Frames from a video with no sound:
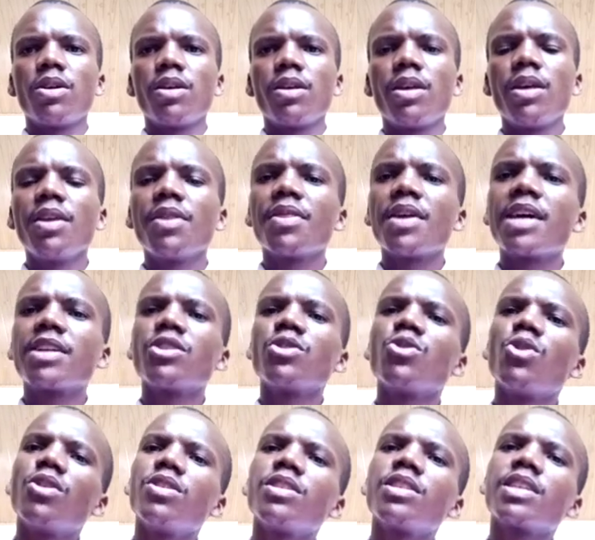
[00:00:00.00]
In that,
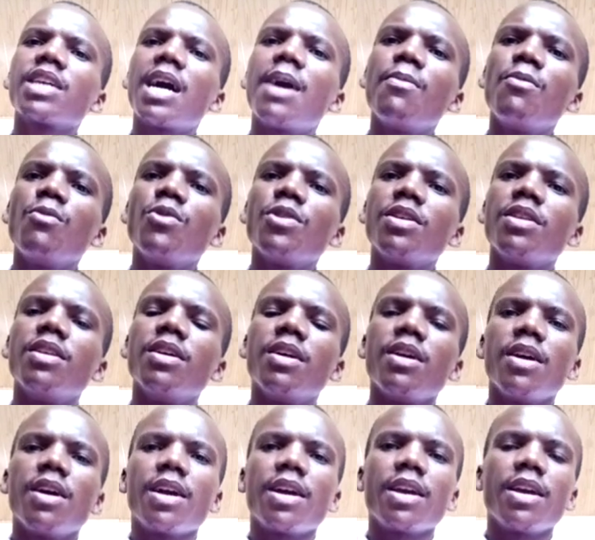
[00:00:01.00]
don't come with,
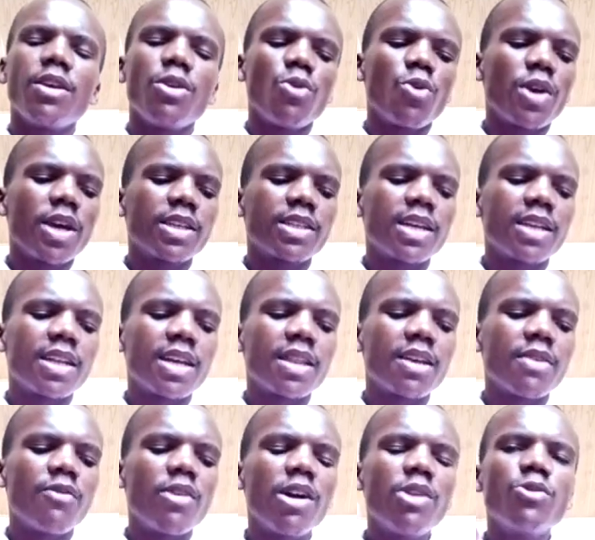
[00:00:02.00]
you get another
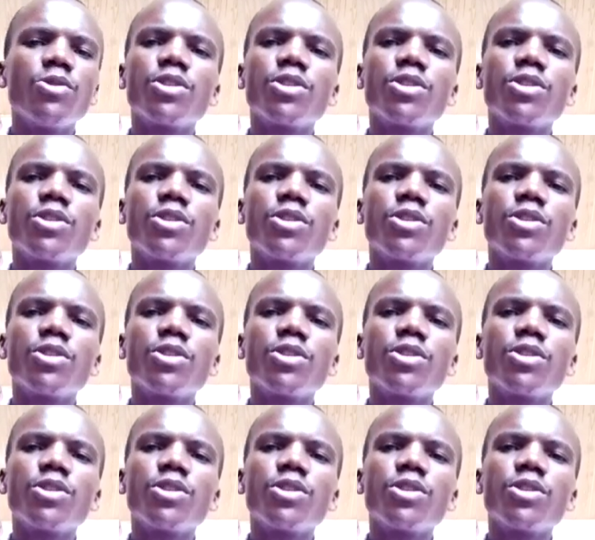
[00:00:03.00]
value